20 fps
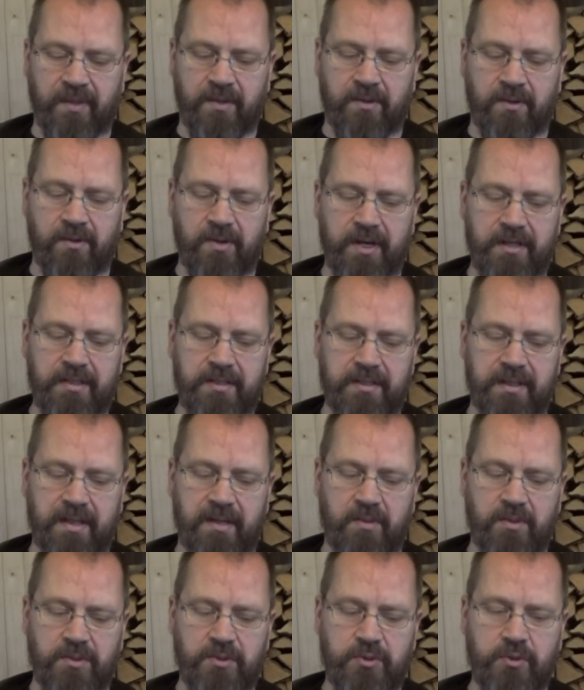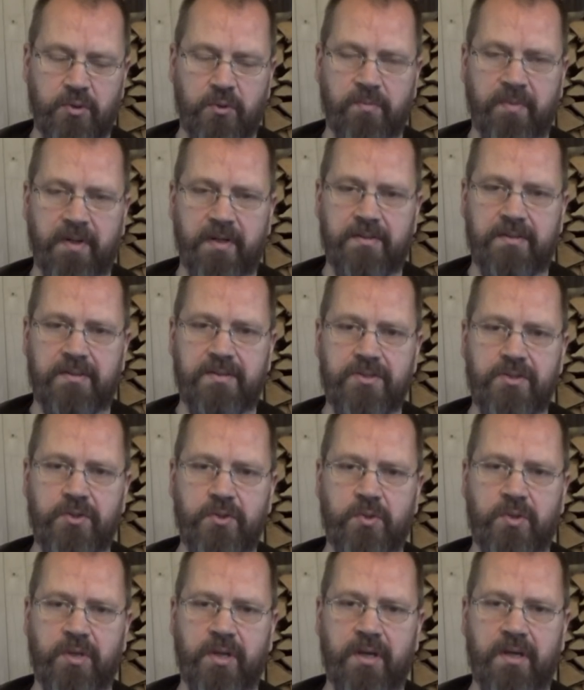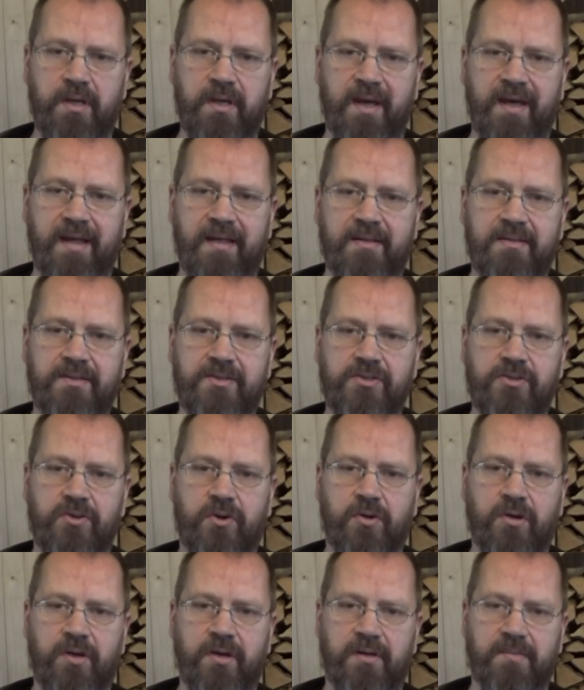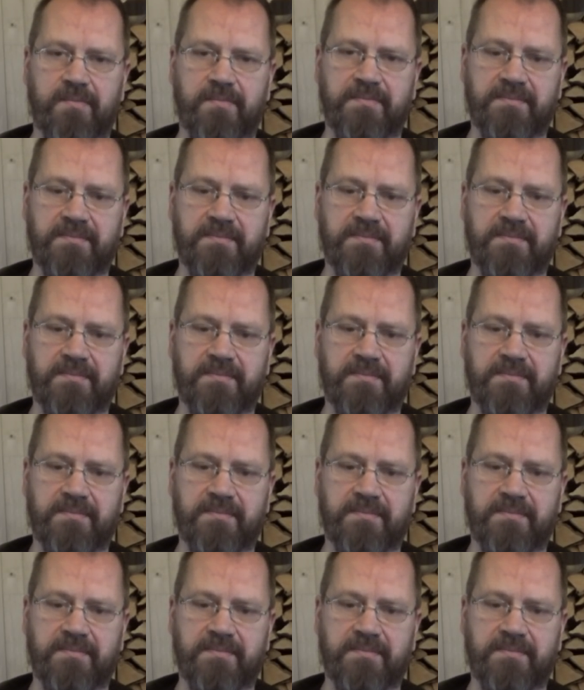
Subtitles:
All right, I want to talk about the UK and soccer.